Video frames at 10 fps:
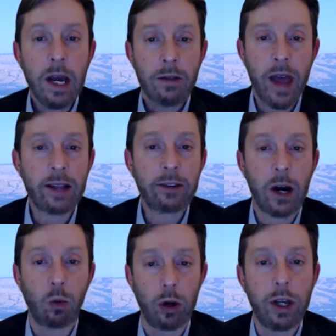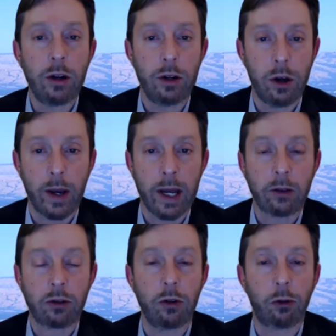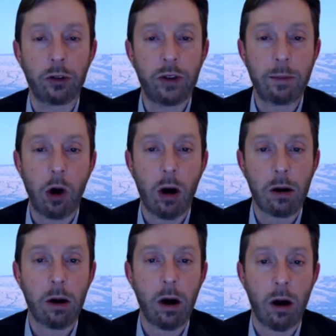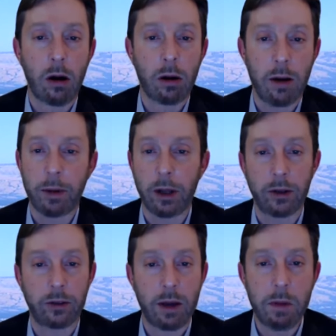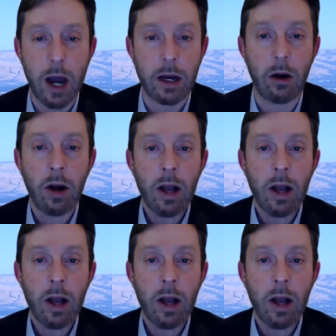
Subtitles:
That's how we're doing it. So for example, our company, let's say Myco,